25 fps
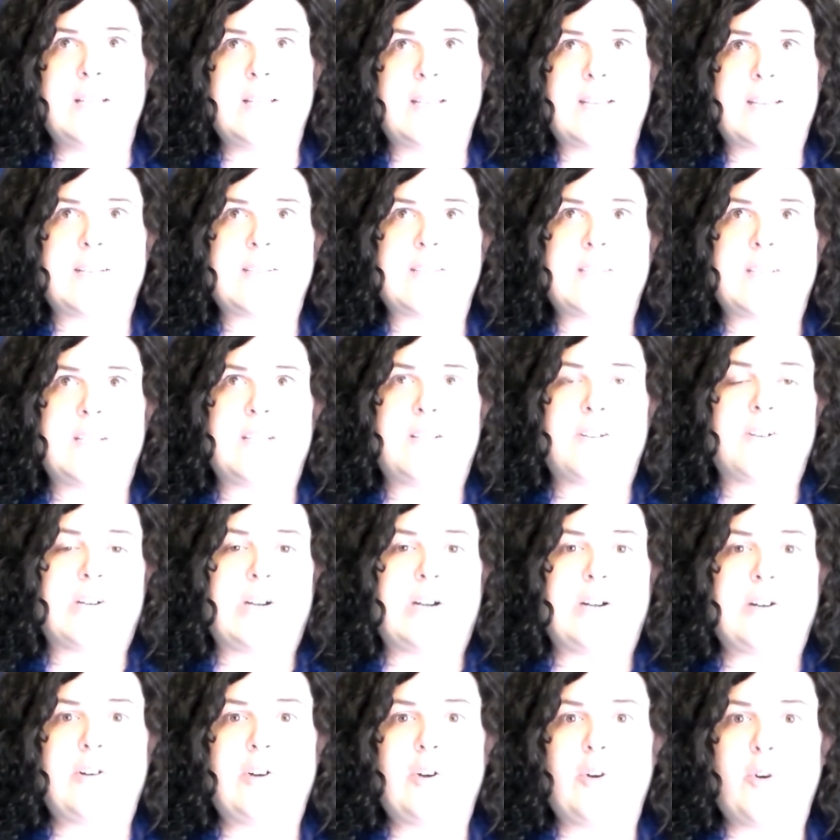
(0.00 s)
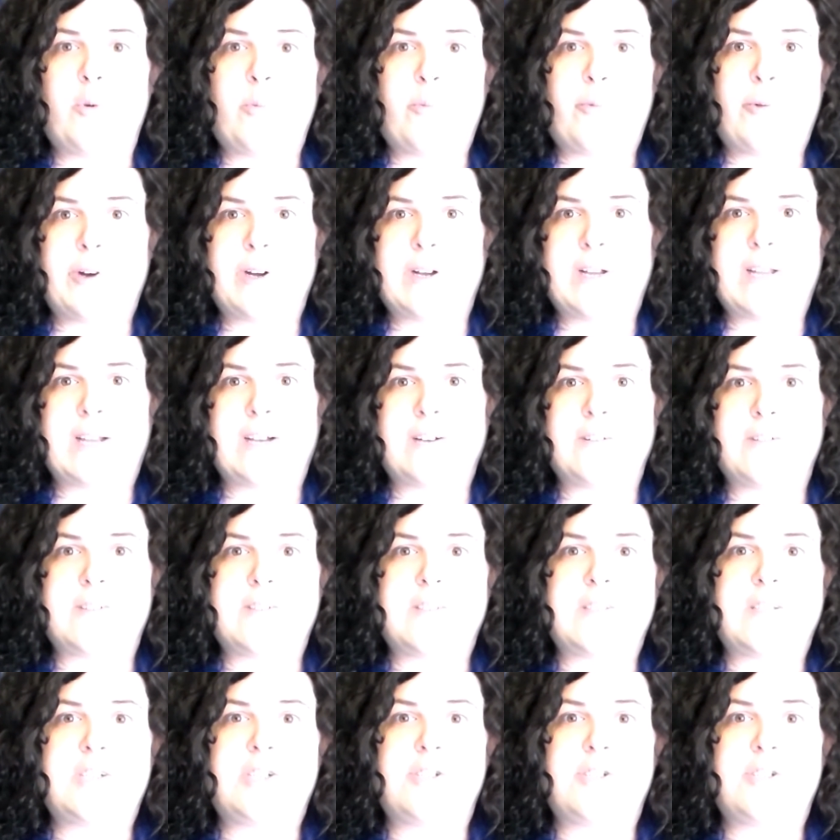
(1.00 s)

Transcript: Like I said, there are home workouts